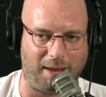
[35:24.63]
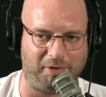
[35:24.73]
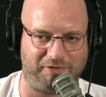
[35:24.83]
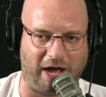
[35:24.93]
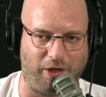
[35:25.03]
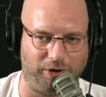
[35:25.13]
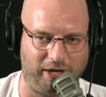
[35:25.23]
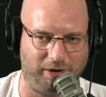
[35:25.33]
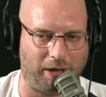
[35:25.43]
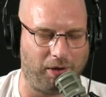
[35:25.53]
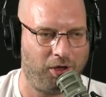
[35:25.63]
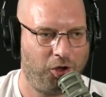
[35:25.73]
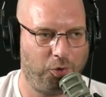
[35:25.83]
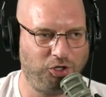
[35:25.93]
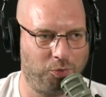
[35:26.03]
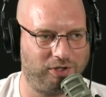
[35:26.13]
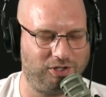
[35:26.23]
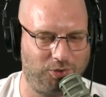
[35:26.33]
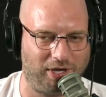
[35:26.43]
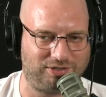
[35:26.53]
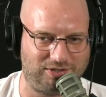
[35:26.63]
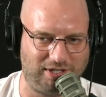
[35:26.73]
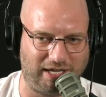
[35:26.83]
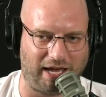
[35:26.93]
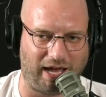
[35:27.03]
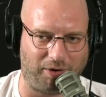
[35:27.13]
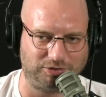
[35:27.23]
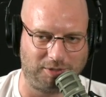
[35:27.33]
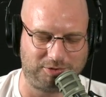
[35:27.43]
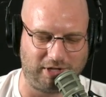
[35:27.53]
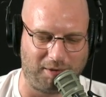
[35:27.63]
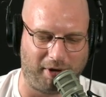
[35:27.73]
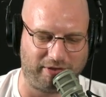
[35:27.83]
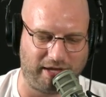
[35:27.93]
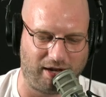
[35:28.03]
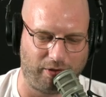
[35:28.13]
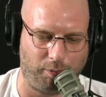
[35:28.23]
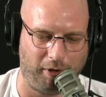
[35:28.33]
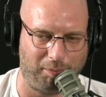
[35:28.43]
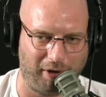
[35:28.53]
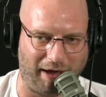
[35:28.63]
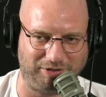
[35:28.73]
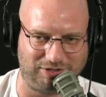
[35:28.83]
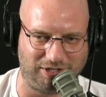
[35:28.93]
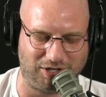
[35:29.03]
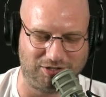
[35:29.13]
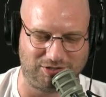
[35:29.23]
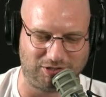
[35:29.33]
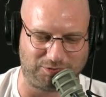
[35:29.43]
I've been following it, and I, when you went to USC, I, I, was upset about that a little bit, but obviously a good decision for